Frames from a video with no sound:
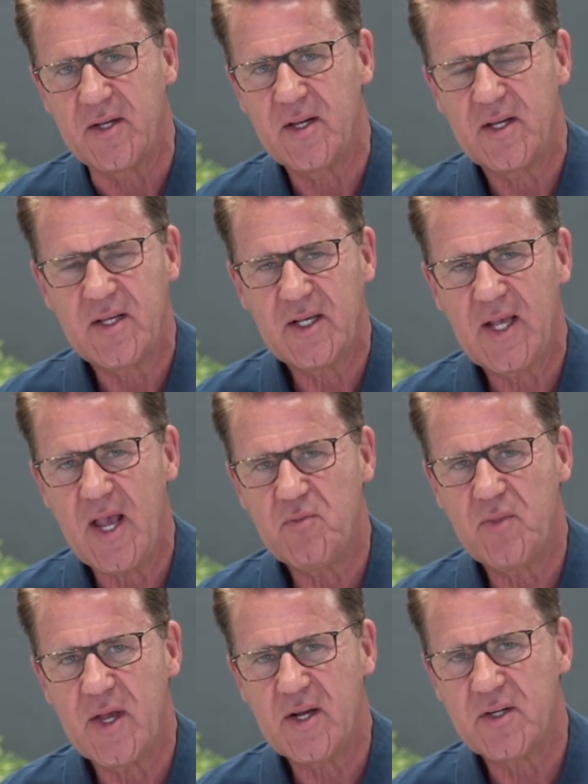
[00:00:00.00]
and he
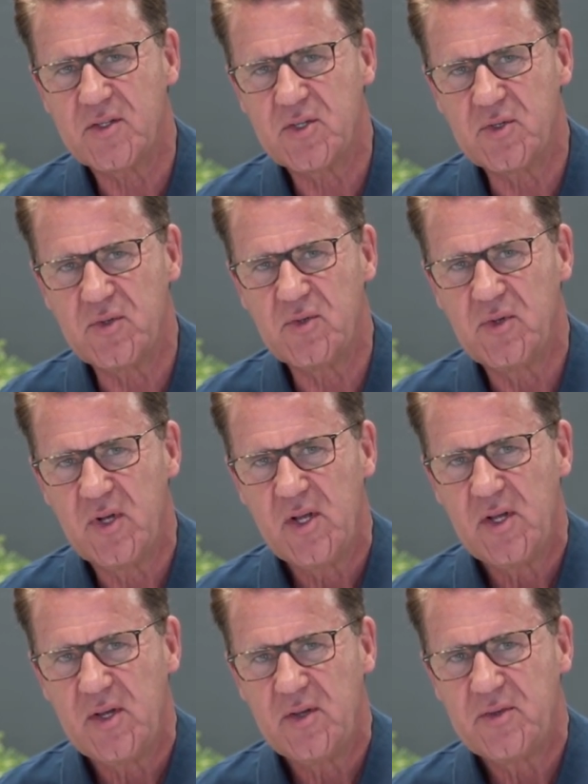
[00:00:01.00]
came there to
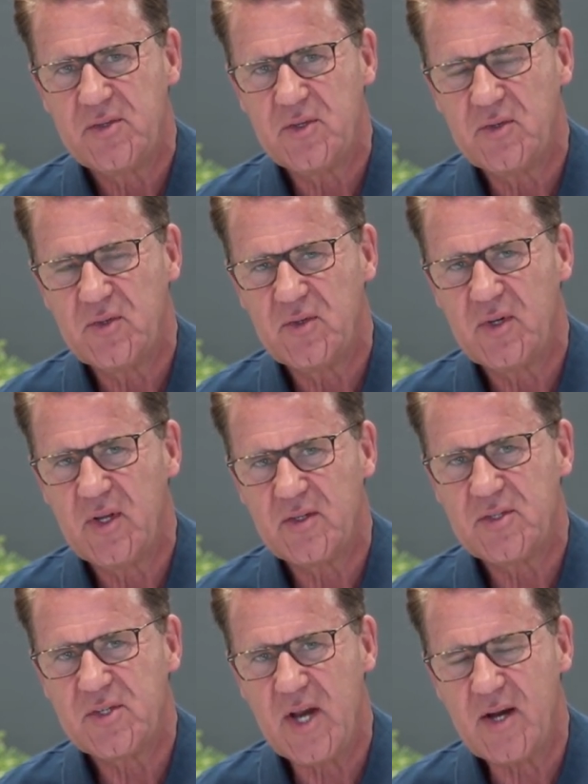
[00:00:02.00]

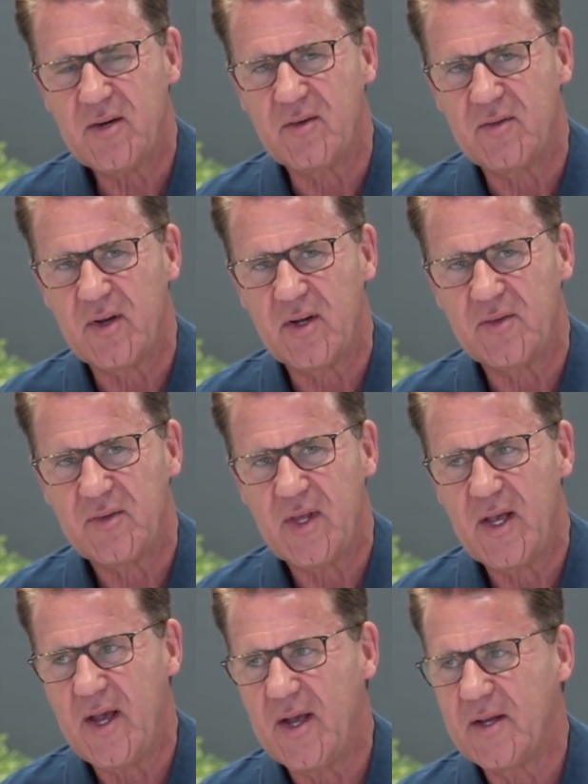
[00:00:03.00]
Zarephath.
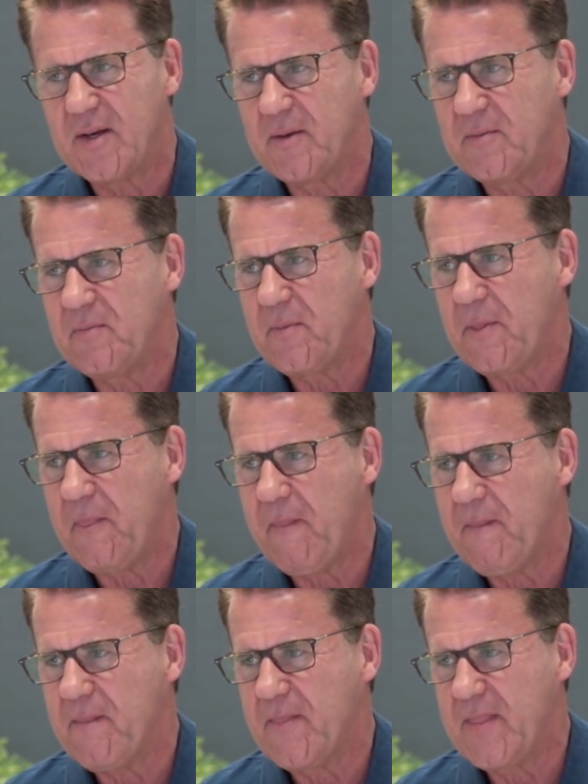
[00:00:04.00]
And
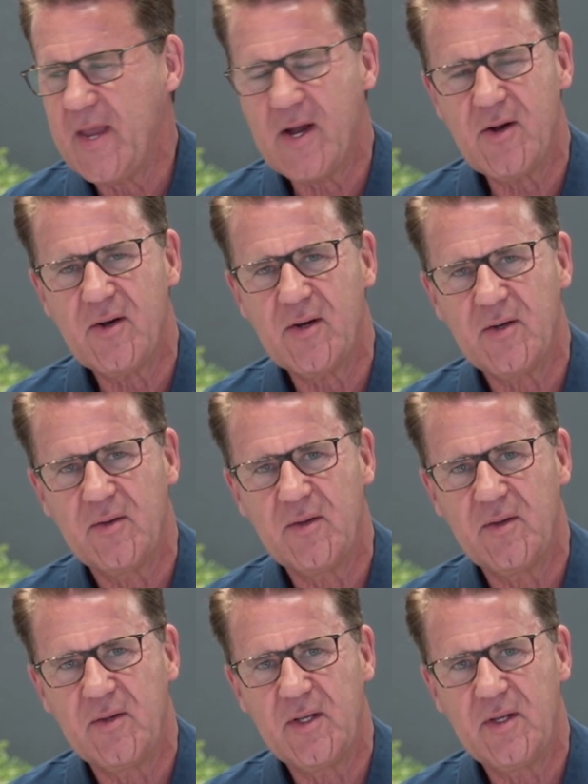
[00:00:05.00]
there,
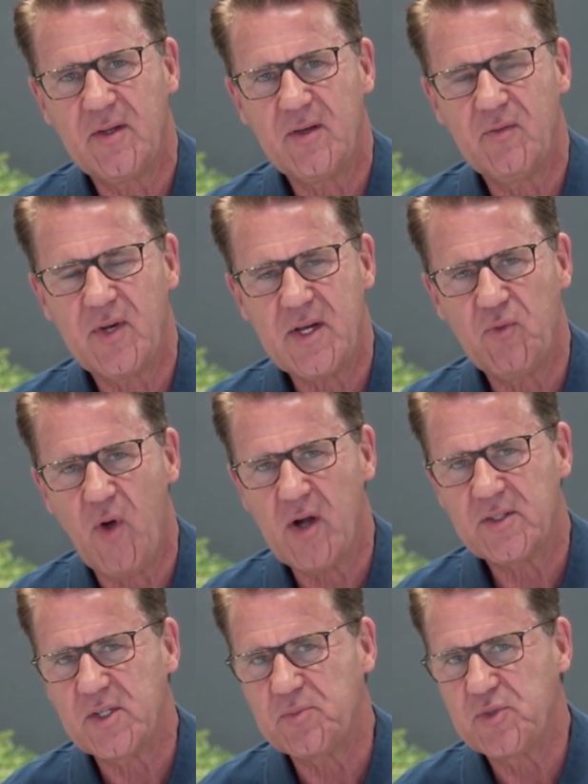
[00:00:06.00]
when he
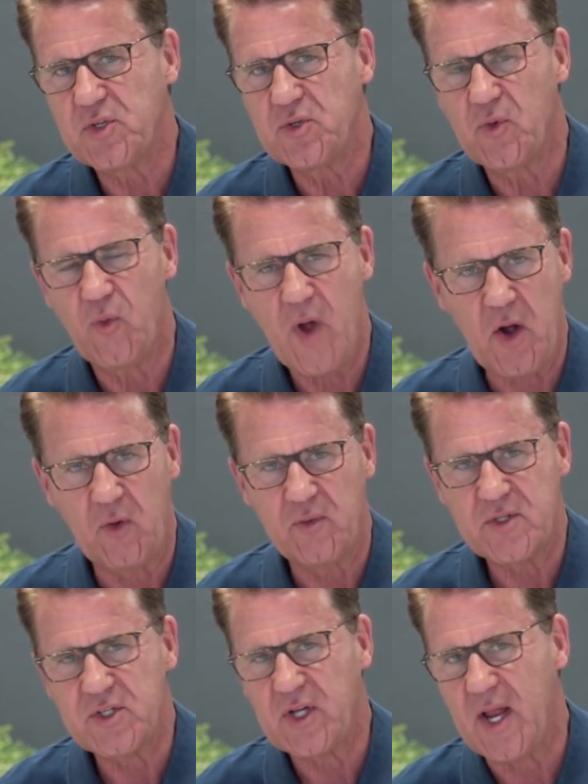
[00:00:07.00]
walked up to the well,
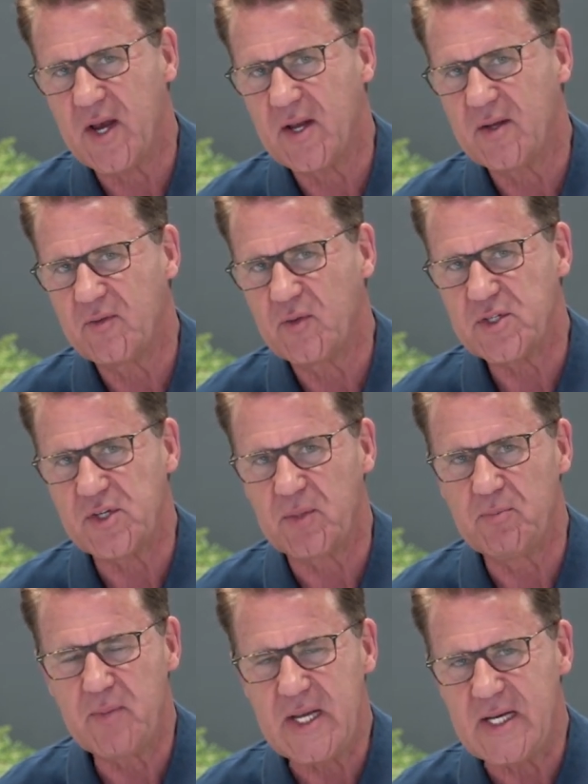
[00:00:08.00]
which kind of was a
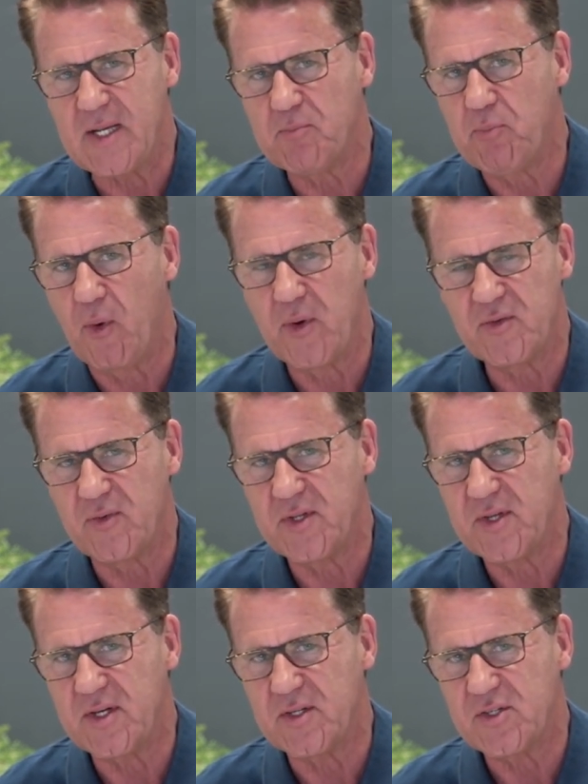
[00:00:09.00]
meeting point
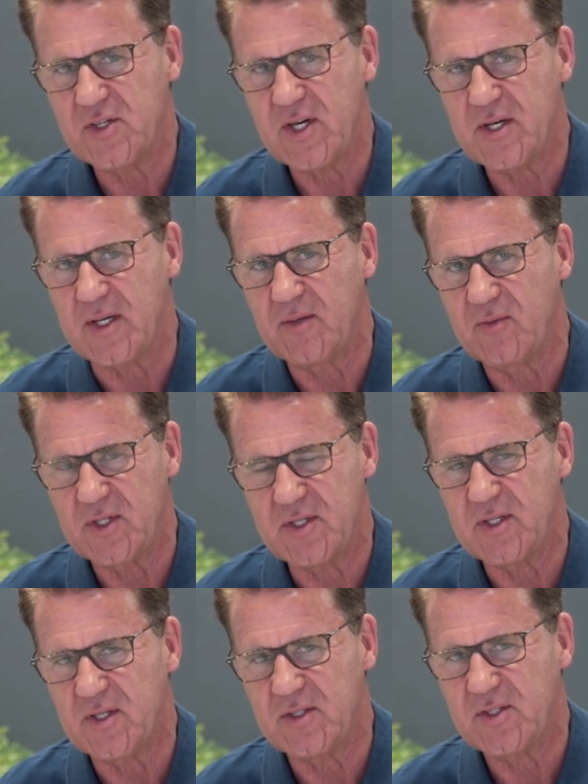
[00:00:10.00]
within the city,
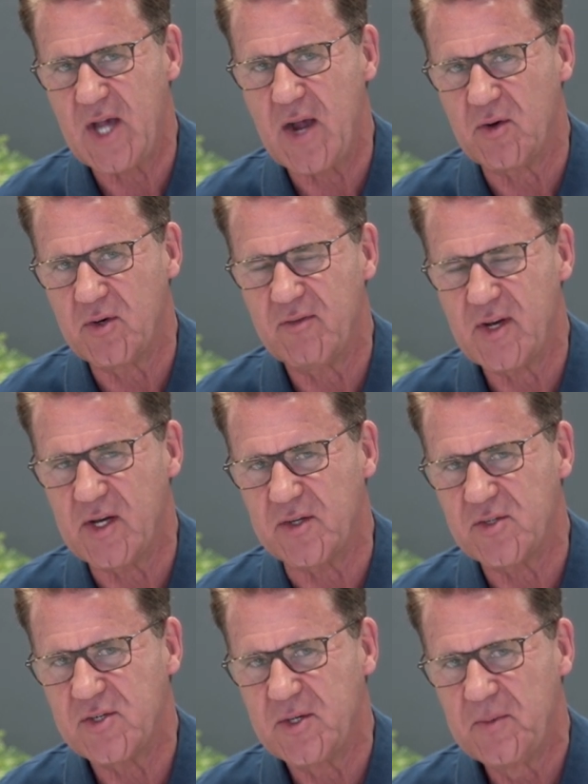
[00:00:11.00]
within the town, the
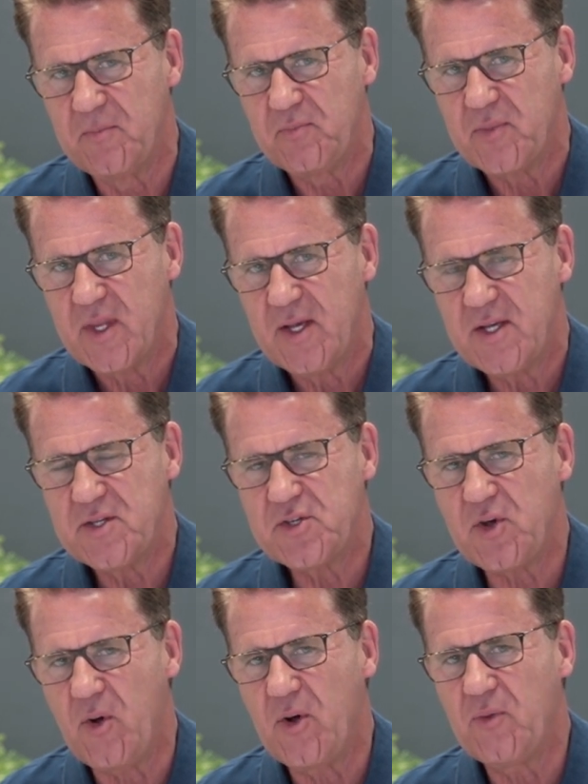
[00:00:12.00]
village, he
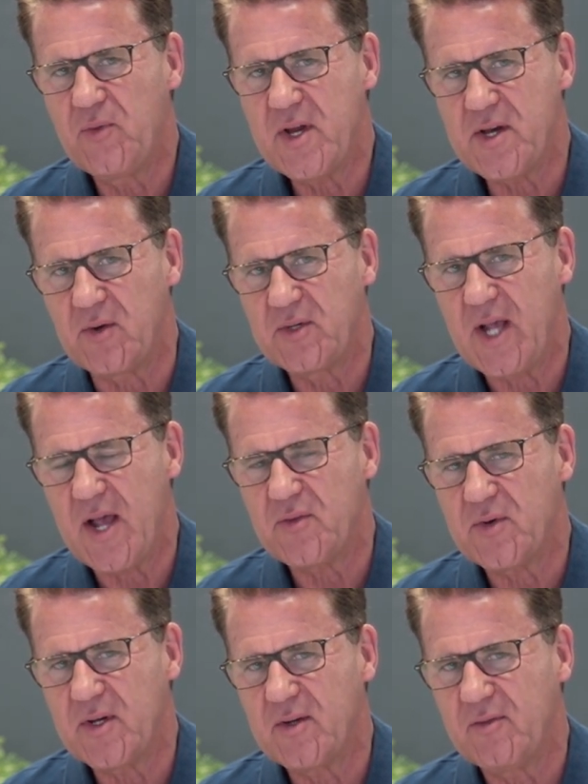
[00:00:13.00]
saw a widow
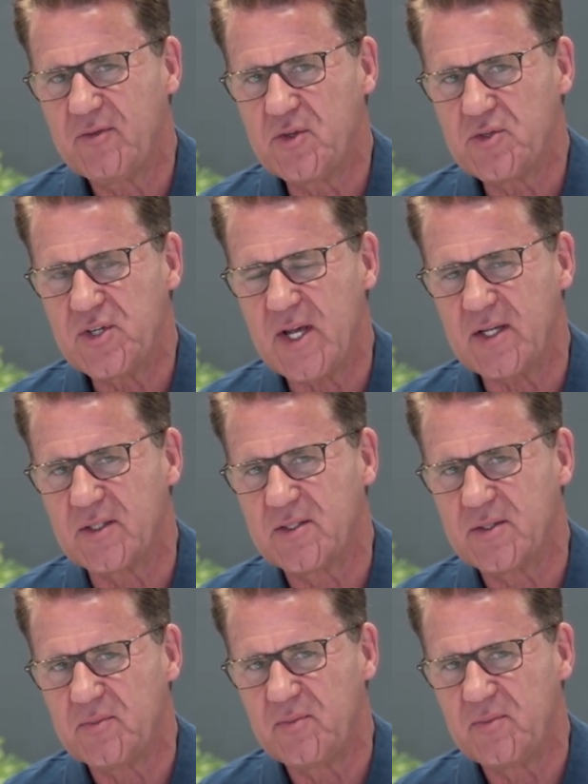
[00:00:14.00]
gathering a few sticks.